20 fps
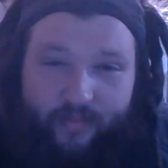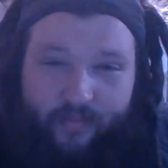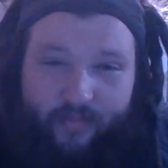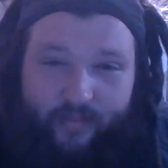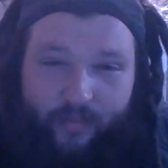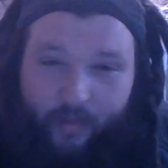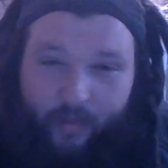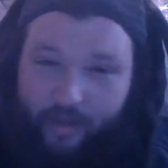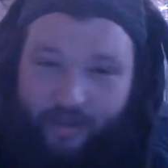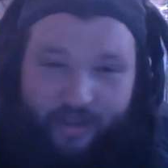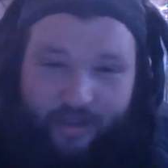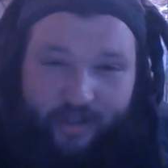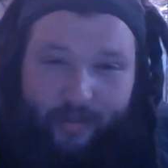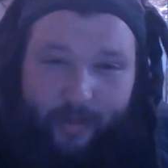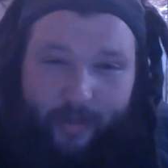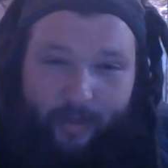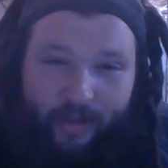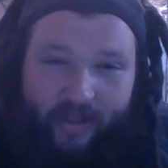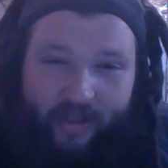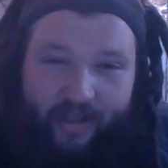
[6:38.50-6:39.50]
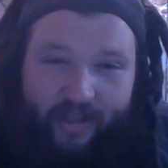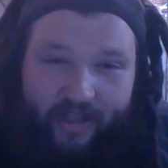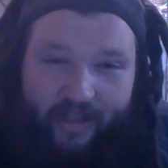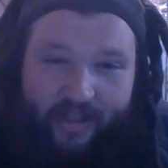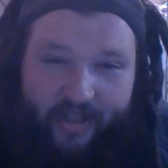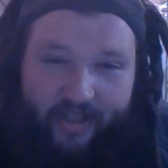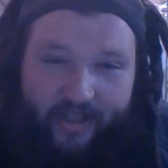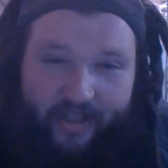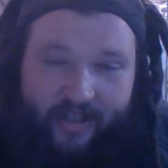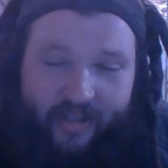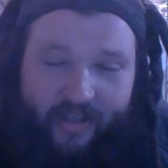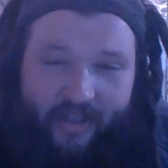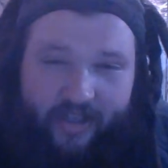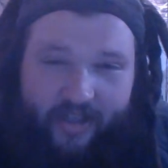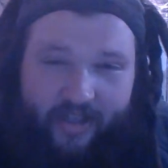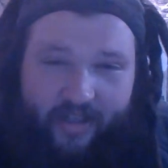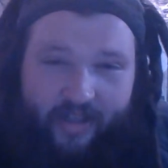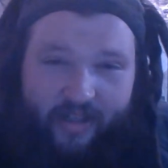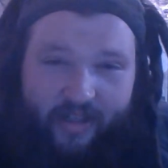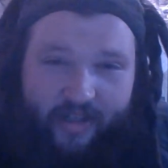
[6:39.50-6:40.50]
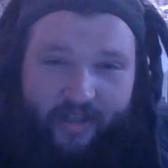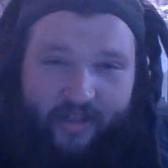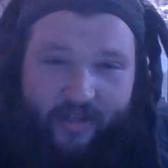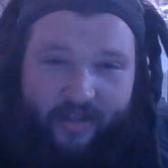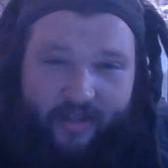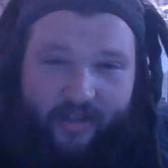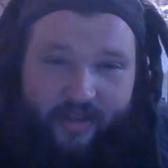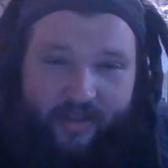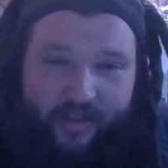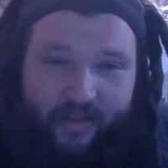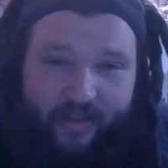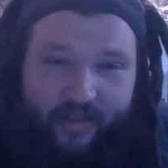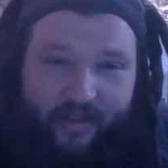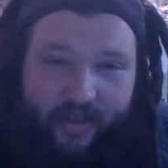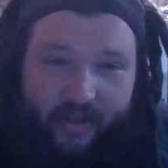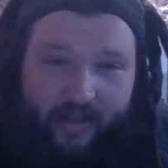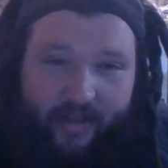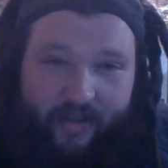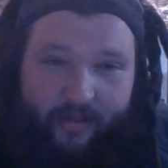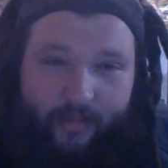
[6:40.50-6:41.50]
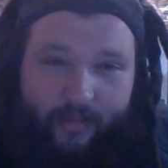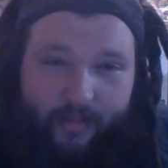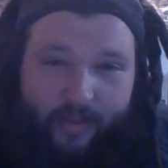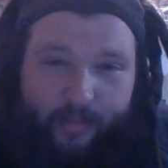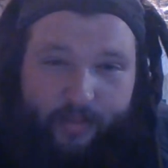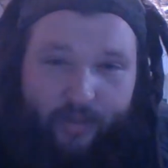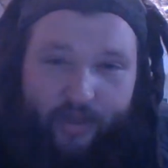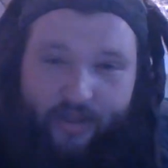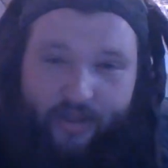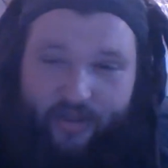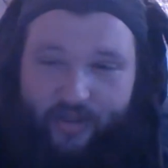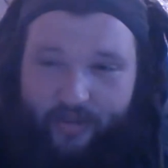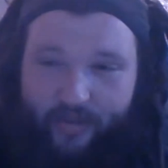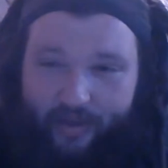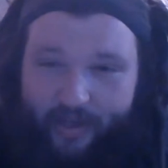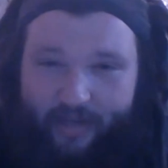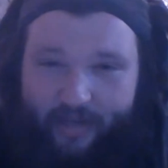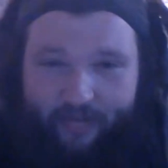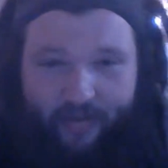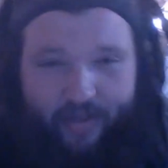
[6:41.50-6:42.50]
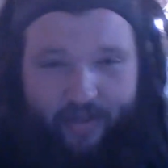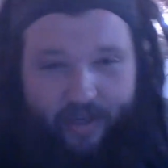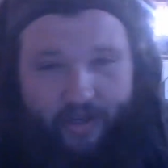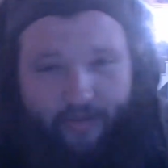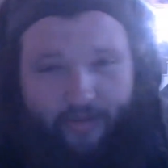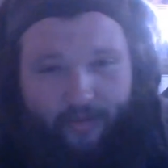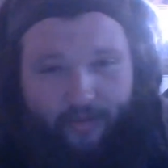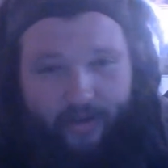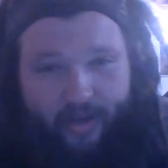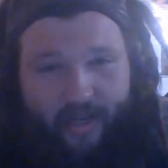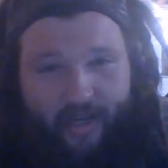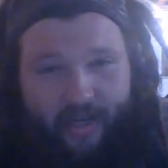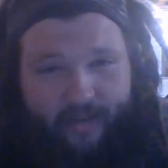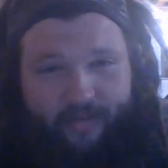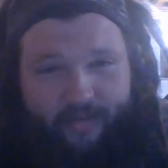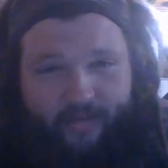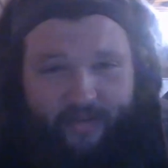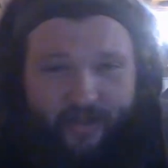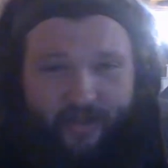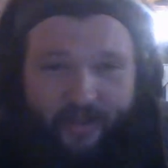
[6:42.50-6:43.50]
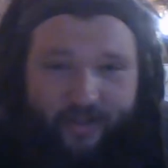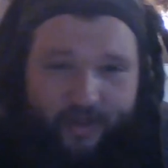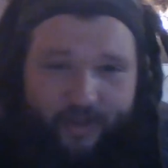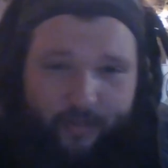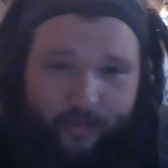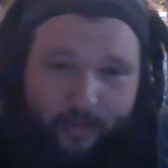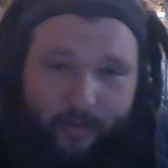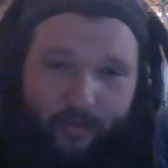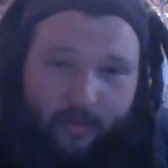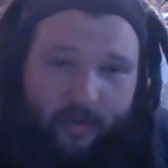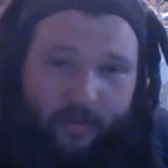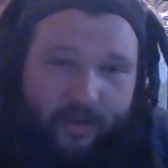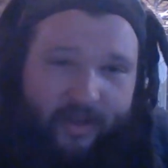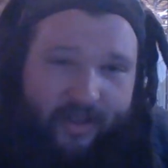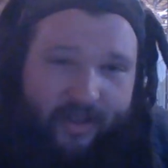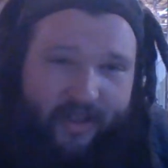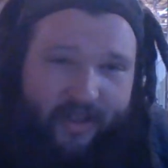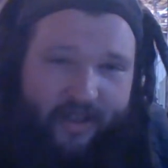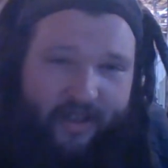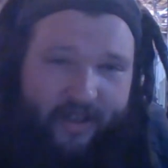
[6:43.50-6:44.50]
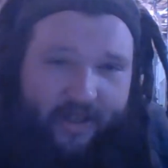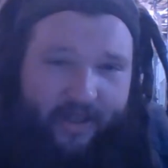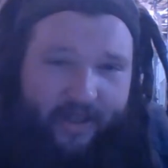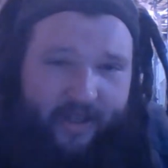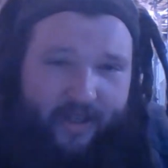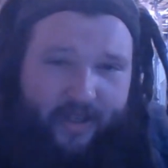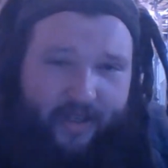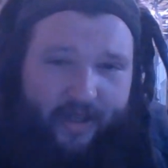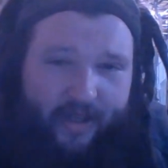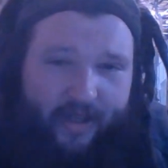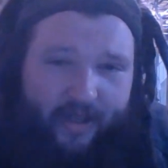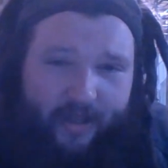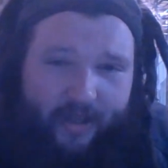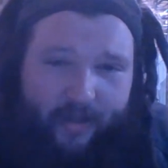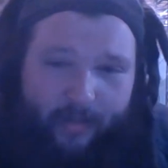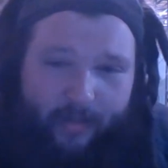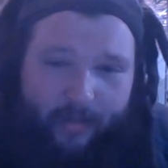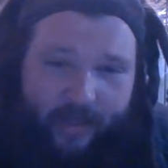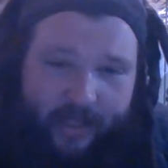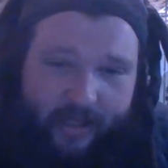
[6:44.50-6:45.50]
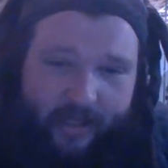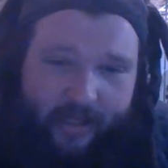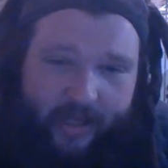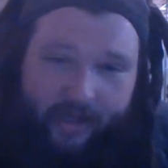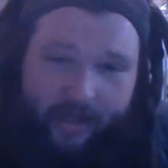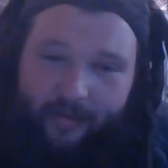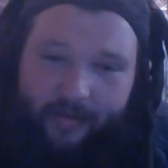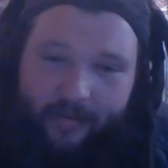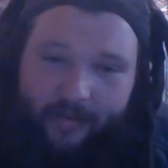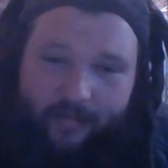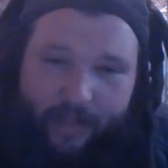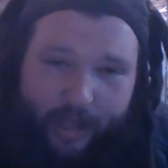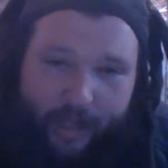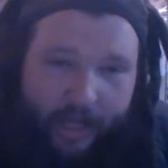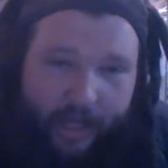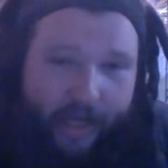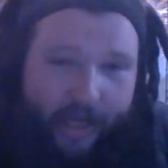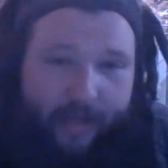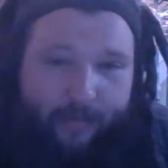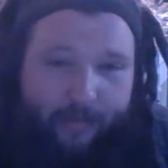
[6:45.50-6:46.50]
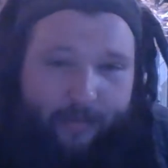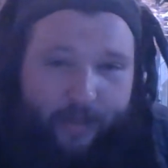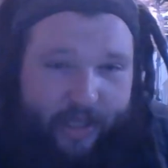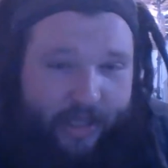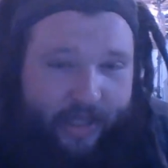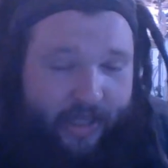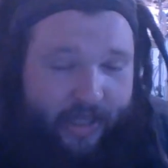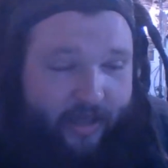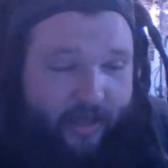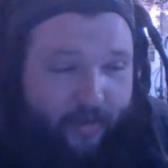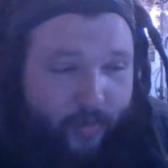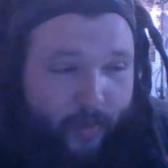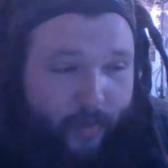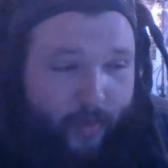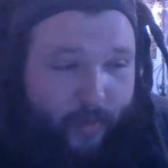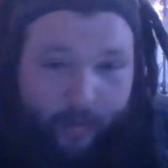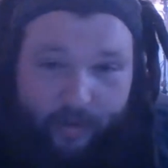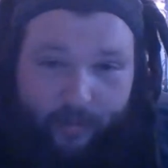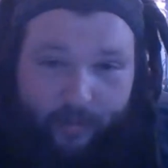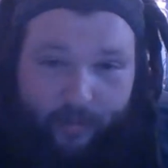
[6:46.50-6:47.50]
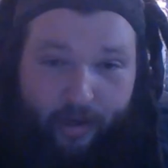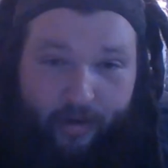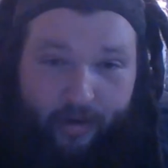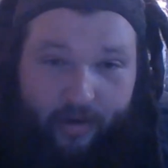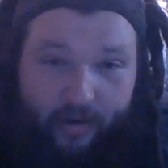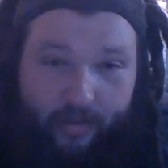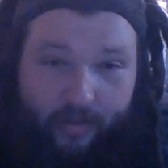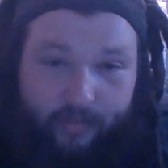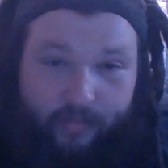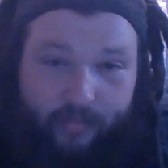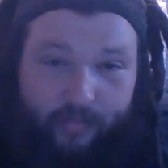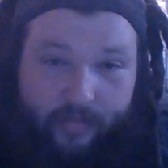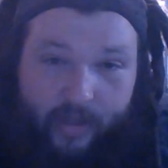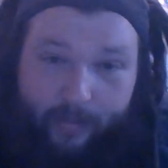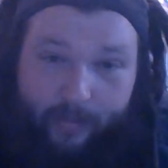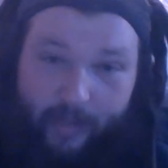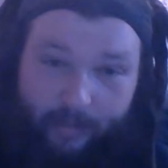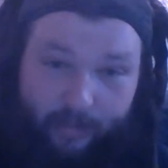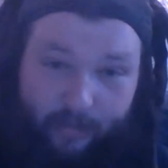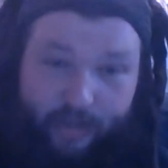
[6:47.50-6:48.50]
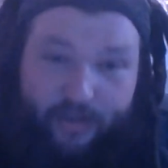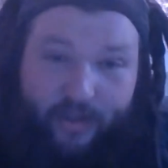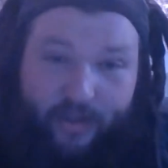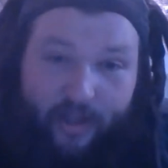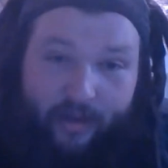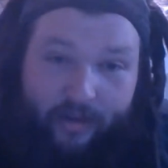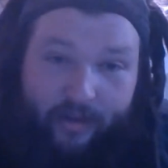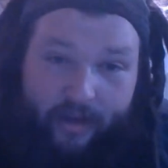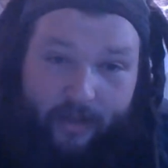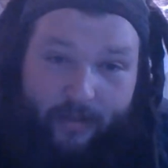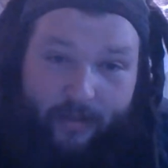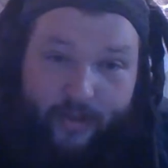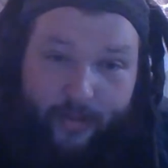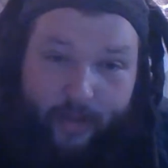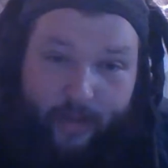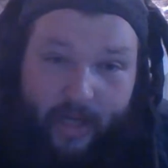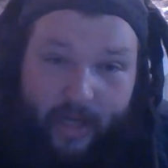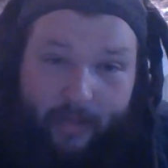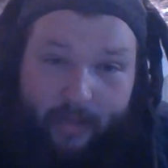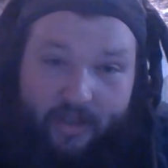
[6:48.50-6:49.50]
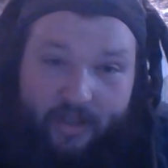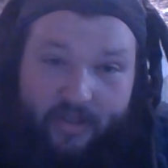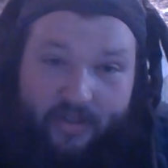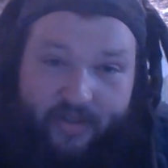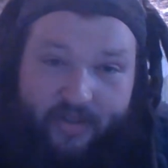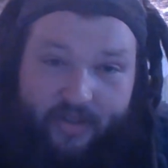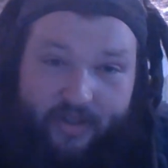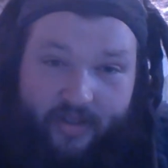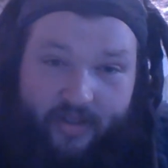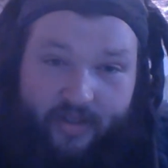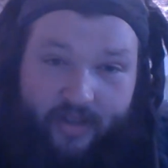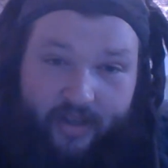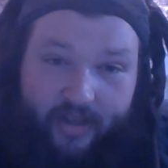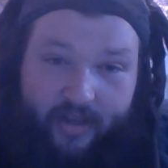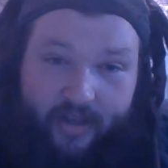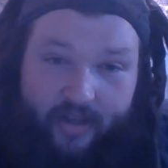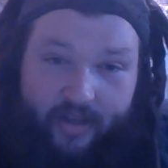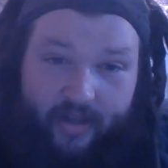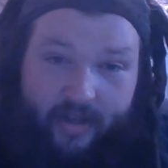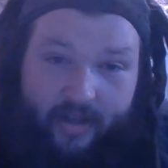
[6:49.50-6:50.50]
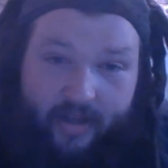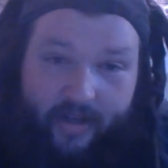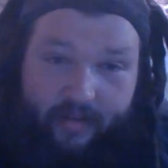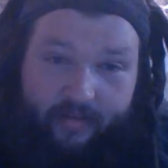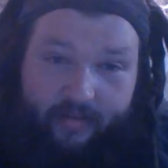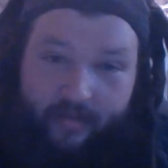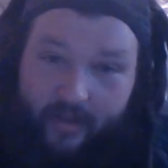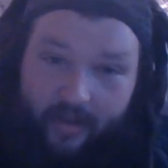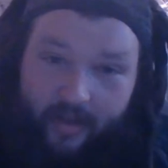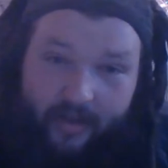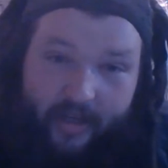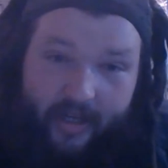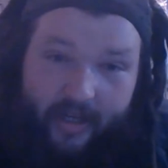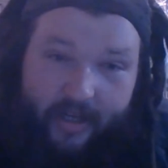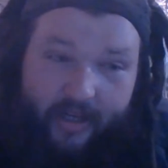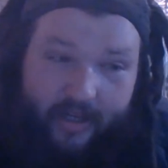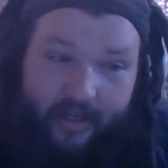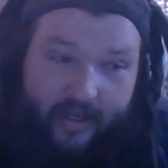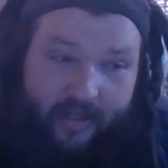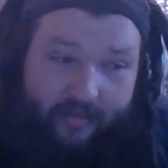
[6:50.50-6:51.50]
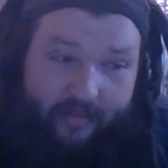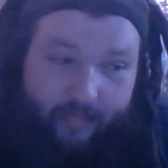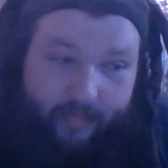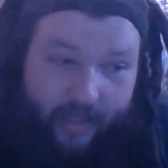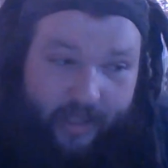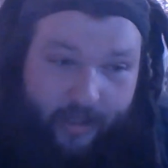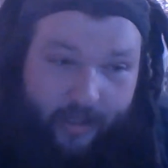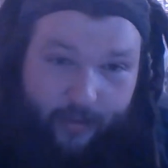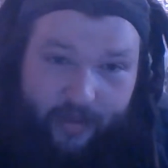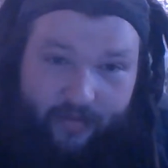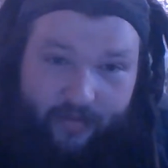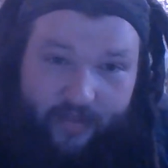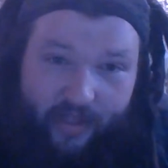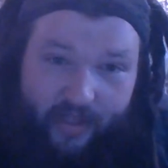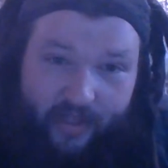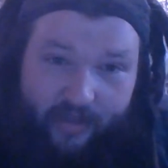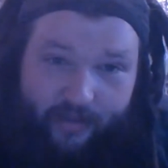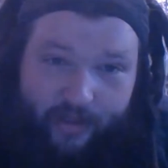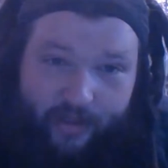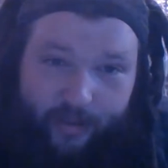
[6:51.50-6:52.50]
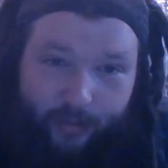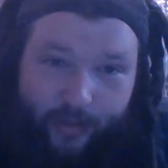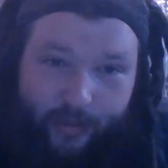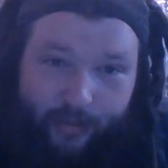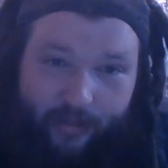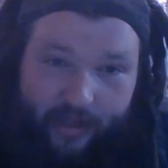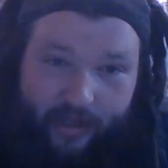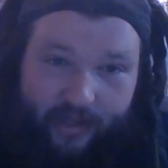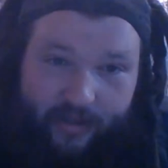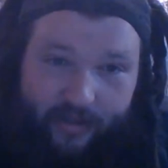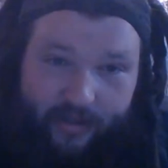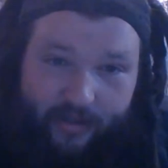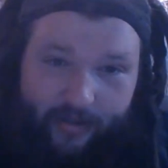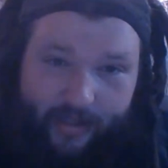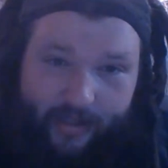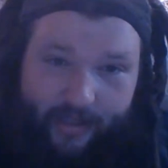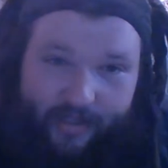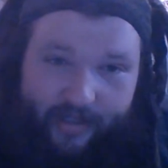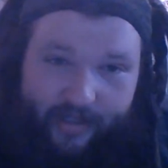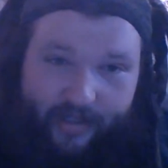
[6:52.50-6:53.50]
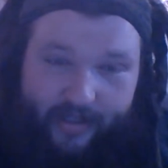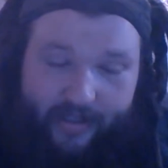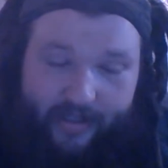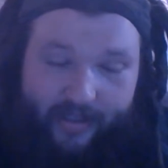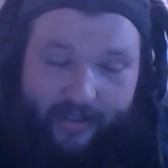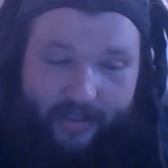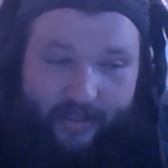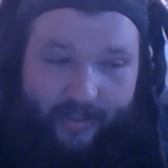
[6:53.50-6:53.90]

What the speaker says: moisture in my body. So, but pretty soon I'll have to take a run out and get some more water. But I know today I'm thinking, or maybe tomorrow, I might be slaughtering up some rabbits. And I figured I'd make a quick video, show people how to do it. And,